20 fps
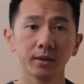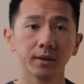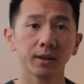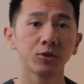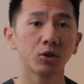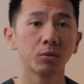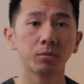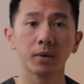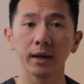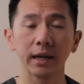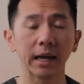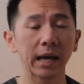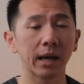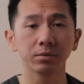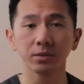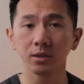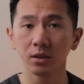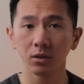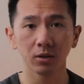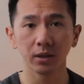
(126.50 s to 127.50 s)
that you might
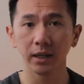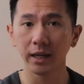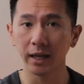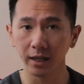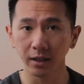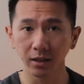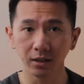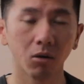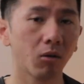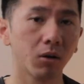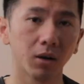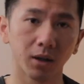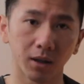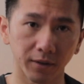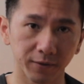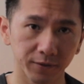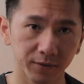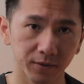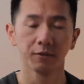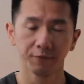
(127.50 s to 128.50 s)
absolutely hate or
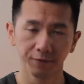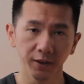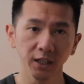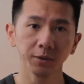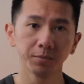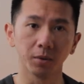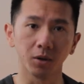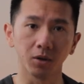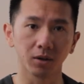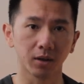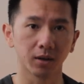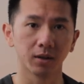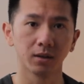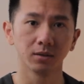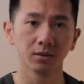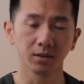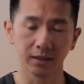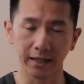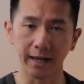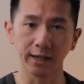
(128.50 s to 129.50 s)
love, Facebook
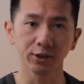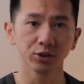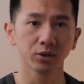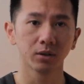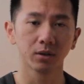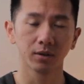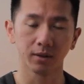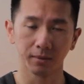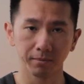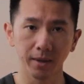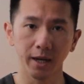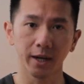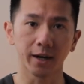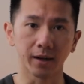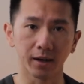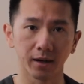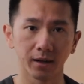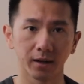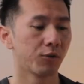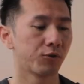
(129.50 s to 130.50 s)
slash Meta.
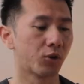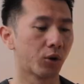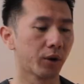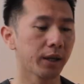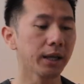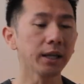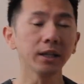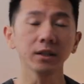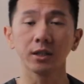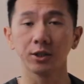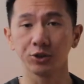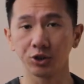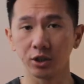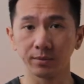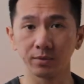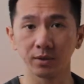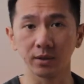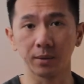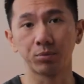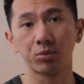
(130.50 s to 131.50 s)
For
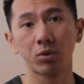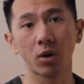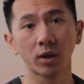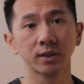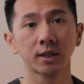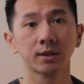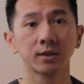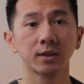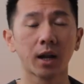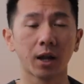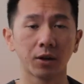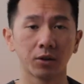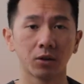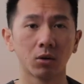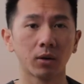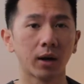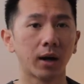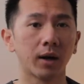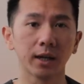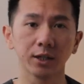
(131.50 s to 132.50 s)
internships, the process that I
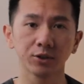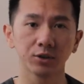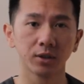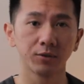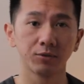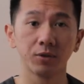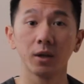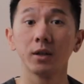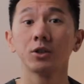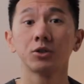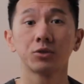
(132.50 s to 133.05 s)
know are actually fairly